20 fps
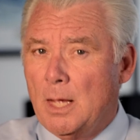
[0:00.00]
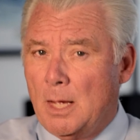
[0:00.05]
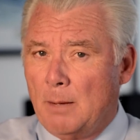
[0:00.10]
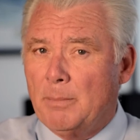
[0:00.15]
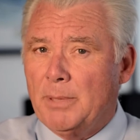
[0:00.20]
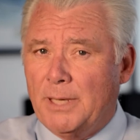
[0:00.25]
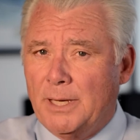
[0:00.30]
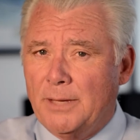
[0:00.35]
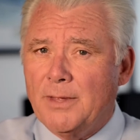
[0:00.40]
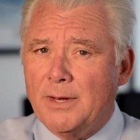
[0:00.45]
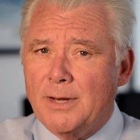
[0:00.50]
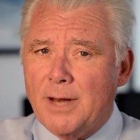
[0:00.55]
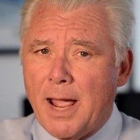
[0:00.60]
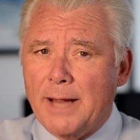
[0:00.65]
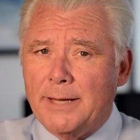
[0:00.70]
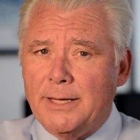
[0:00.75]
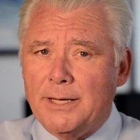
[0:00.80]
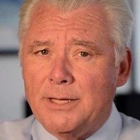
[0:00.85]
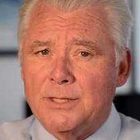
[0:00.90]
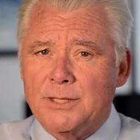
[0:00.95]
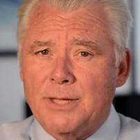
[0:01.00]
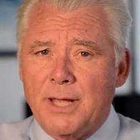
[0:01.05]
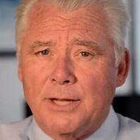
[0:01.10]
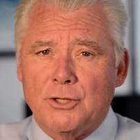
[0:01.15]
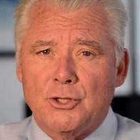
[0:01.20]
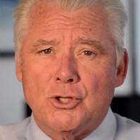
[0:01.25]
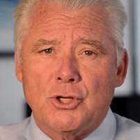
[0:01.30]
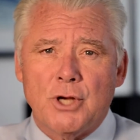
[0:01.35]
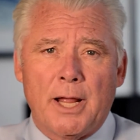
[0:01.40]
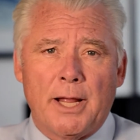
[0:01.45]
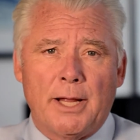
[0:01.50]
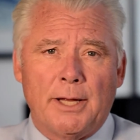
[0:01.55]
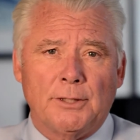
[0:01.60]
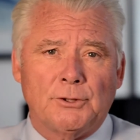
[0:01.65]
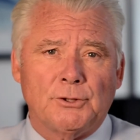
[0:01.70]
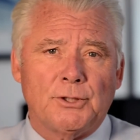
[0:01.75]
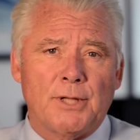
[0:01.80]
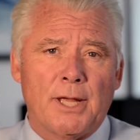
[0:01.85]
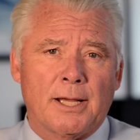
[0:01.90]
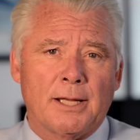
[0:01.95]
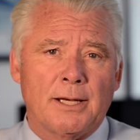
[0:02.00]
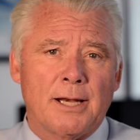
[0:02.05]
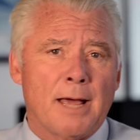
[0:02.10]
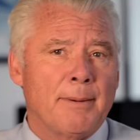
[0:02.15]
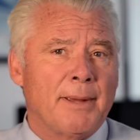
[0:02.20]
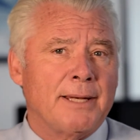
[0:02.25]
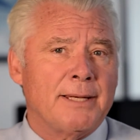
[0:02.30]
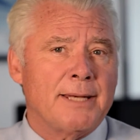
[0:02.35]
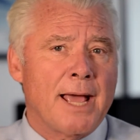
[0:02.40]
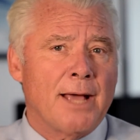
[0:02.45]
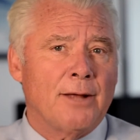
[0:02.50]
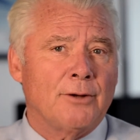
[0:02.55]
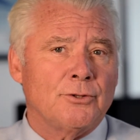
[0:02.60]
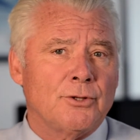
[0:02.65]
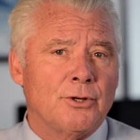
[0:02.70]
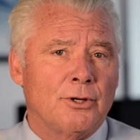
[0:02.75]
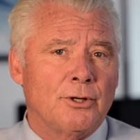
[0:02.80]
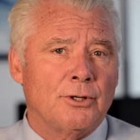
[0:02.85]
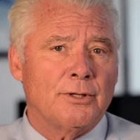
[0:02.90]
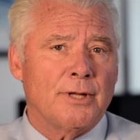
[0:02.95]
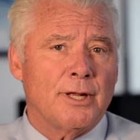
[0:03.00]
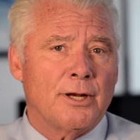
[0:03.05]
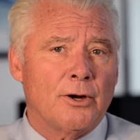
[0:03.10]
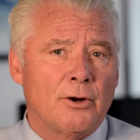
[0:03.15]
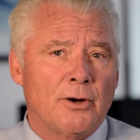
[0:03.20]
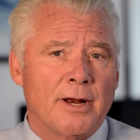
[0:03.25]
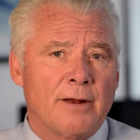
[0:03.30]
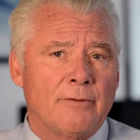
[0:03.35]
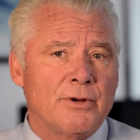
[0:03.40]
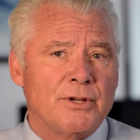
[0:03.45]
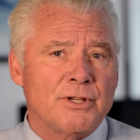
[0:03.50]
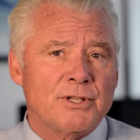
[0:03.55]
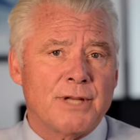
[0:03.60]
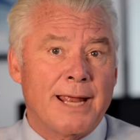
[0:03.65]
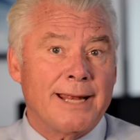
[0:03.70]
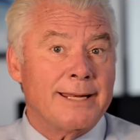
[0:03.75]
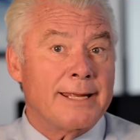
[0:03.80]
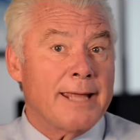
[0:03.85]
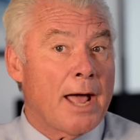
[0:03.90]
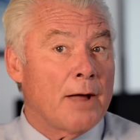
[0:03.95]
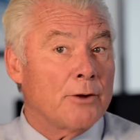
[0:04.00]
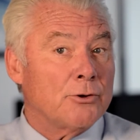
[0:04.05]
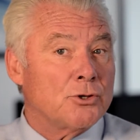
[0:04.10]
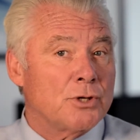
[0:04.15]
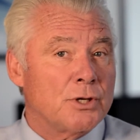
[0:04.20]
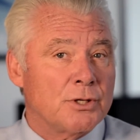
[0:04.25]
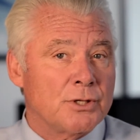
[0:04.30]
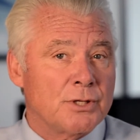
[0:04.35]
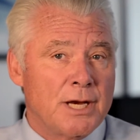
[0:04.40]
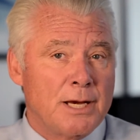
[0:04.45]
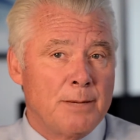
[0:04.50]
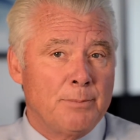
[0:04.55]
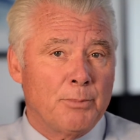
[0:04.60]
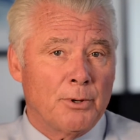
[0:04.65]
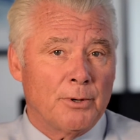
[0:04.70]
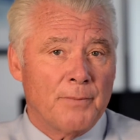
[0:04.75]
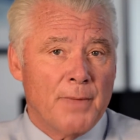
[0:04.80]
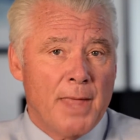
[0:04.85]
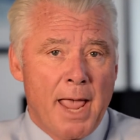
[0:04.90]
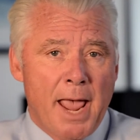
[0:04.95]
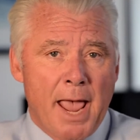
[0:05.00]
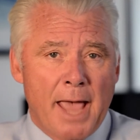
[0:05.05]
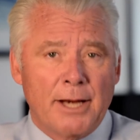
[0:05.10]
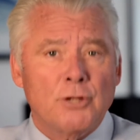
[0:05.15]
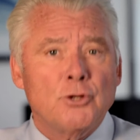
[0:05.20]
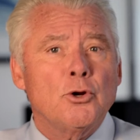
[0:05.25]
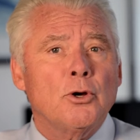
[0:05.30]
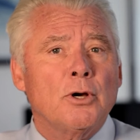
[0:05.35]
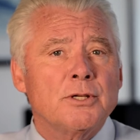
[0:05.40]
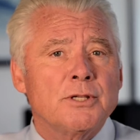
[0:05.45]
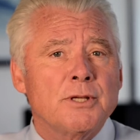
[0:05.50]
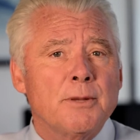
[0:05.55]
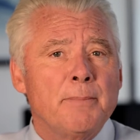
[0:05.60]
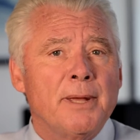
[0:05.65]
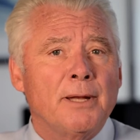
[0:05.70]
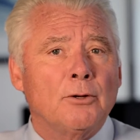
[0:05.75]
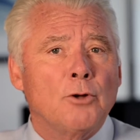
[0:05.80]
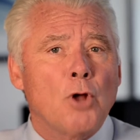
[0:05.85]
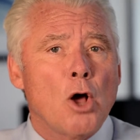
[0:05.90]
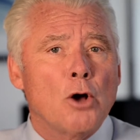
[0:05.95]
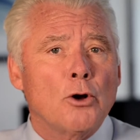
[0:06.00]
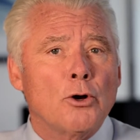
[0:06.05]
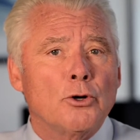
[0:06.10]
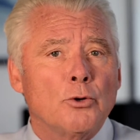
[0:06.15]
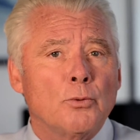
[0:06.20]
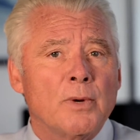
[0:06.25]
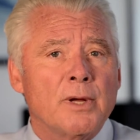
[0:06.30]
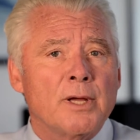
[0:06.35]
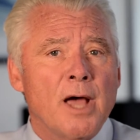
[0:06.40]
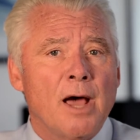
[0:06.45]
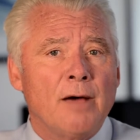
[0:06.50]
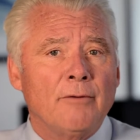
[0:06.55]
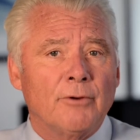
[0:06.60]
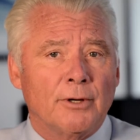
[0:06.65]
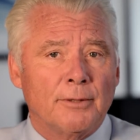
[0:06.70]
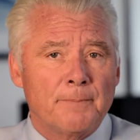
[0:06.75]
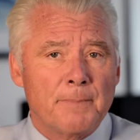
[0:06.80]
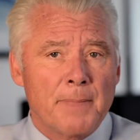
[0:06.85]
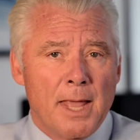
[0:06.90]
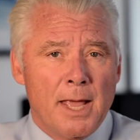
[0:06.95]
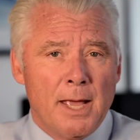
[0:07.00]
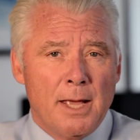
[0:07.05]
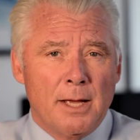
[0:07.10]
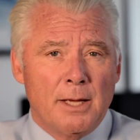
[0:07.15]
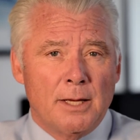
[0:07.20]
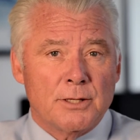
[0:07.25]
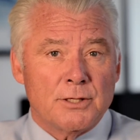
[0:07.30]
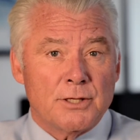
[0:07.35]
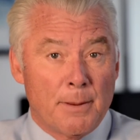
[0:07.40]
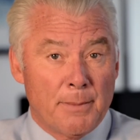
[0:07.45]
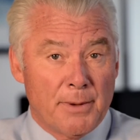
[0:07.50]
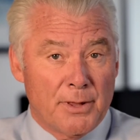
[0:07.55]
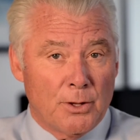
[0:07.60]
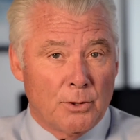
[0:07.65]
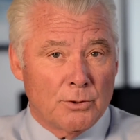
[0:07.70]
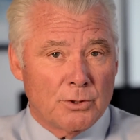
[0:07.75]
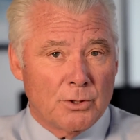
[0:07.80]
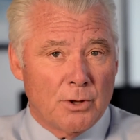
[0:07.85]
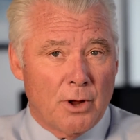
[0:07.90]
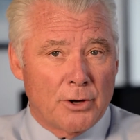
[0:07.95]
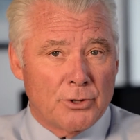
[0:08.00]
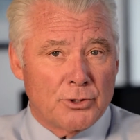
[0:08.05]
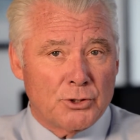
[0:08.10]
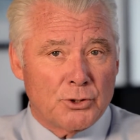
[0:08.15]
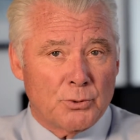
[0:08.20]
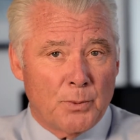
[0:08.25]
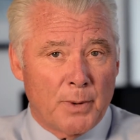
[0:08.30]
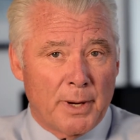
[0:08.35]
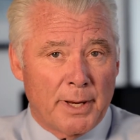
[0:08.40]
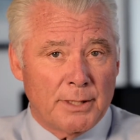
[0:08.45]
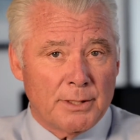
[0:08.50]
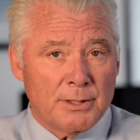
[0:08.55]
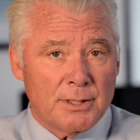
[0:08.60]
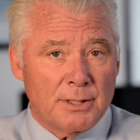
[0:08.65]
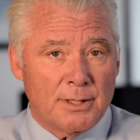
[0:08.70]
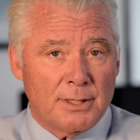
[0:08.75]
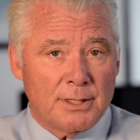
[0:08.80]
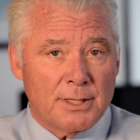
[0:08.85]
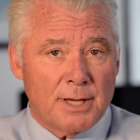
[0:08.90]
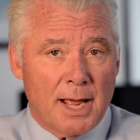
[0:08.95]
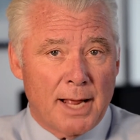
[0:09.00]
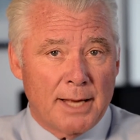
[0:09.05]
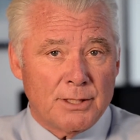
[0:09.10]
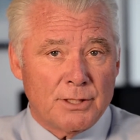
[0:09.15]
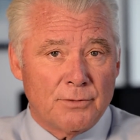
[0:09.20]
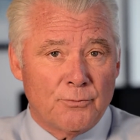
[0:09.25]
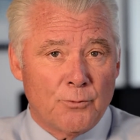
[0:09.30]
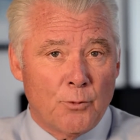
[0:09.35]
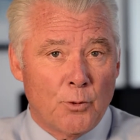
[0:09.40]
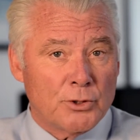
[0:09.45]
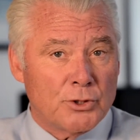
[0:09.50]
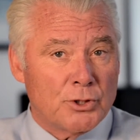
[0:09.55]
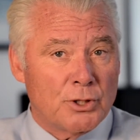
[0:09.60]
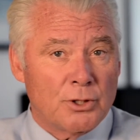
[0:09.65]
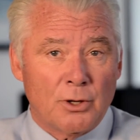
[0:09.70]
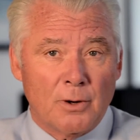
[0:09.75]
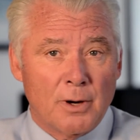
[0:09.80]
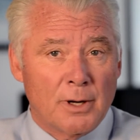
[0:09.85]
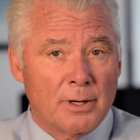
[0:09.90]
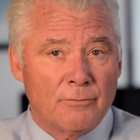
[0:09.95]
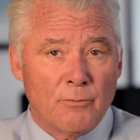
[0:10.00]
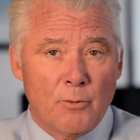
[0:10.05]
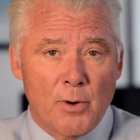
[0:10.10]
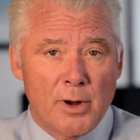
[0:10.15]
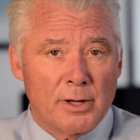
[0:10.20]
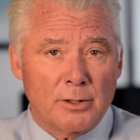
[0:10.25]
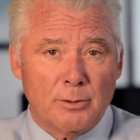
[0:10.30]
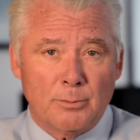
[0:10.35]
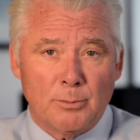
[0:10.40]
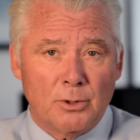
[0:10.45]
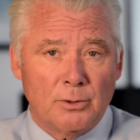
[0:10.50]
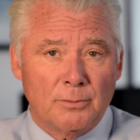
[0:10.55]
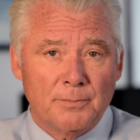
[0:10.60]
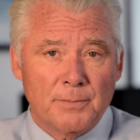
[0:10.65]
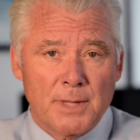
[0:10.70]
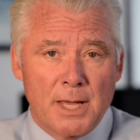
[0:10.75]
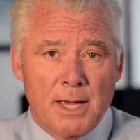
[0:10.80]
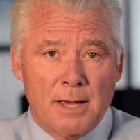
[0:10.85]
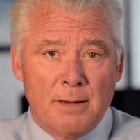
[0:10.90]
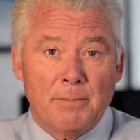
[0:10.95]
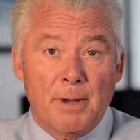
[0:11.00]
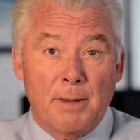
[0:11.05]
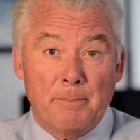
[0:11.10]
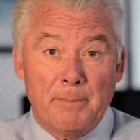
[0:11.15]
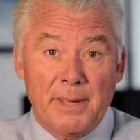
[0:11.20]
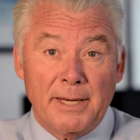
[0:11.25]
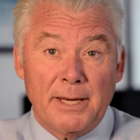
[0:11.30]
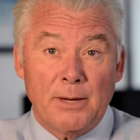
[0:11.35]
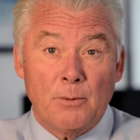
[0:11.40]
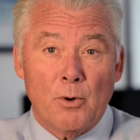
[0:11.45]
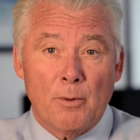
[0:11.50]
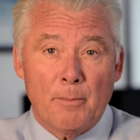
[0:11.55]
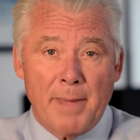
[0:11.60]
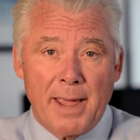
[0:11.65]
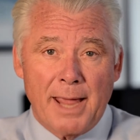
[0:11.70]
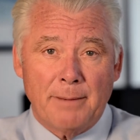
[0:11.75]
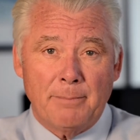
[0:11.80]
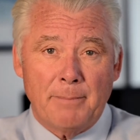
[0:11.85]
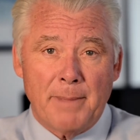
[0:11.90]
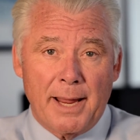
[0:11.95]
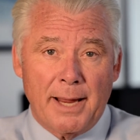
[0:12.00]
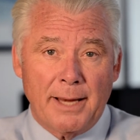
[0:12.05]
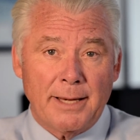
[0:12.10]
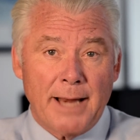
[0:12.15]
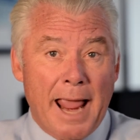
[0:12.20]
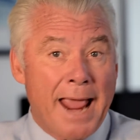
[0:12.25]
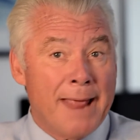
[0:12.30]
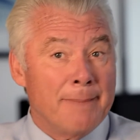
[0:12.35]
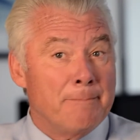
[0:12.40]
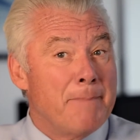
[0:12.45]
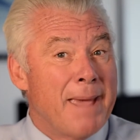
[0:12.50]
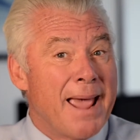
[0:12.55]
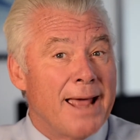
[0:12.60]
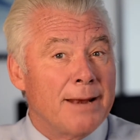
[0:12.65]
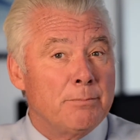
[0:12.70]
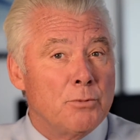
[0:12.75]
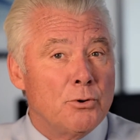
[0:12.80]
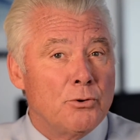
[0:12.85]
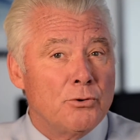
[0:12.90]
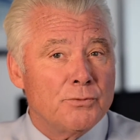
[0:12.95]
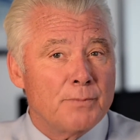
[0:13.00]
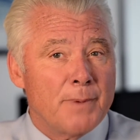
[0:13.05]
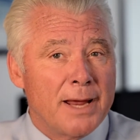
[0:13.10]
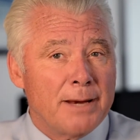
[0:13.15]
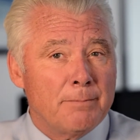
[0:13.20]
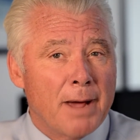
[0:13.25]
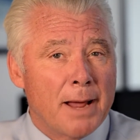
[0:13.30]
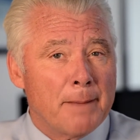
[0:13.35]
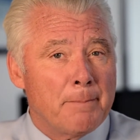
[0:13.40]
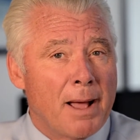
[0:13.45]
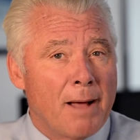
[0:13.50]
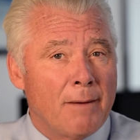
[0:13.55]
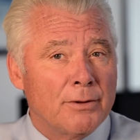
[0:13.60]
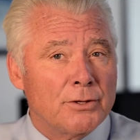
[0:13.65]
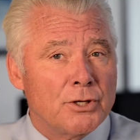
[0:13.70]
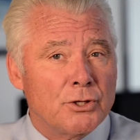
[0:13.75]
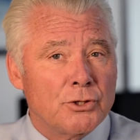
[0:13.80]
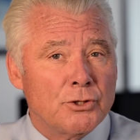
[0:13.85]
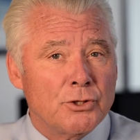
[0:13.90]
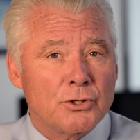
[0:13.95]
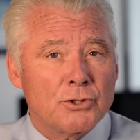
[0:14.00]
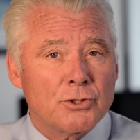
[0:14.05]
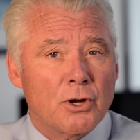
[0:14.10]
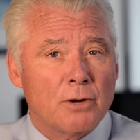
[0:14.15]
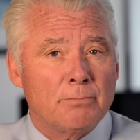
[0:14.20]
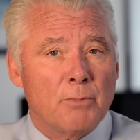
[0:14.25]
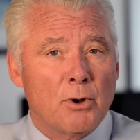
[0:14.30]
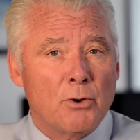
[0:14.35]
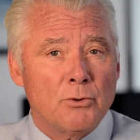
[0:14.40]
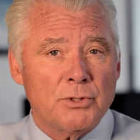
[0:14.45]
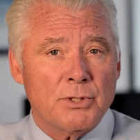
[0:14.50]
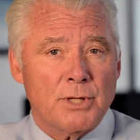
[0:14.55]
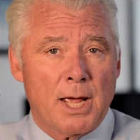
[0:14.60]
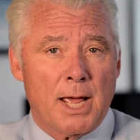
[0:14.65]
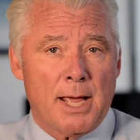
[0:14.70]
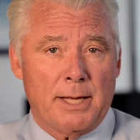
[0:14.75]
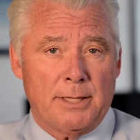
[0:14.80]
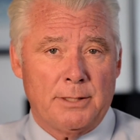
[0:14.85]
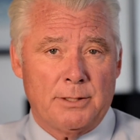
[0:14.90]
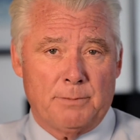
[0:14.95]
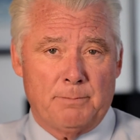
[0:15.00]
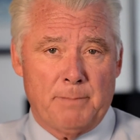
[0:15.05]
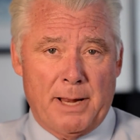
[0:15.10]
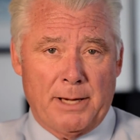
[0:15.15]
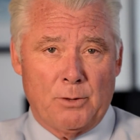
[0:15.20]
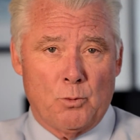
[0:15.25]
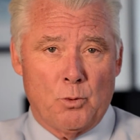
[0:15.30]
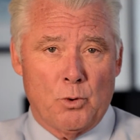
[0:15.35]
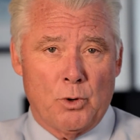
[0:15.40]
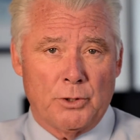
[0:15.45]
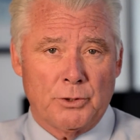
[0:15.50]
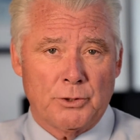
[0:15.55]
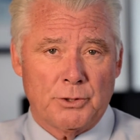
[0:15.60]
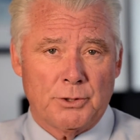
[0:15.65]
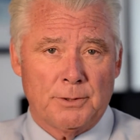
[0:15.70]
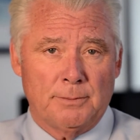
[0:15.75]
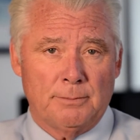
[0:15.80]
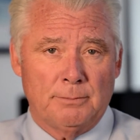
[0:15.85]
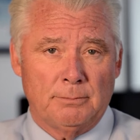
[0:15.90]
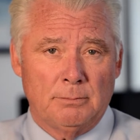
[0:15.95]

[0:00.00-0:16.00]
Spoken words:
But in the 90s, things changed. Economic downturn that hurt every state gouged us deeper, and it took us a bit longer to recover. Some of those large swings in the tides of fortune are unavoidable, but many were man-made, and bad moves made by politicians on both sides made it worse.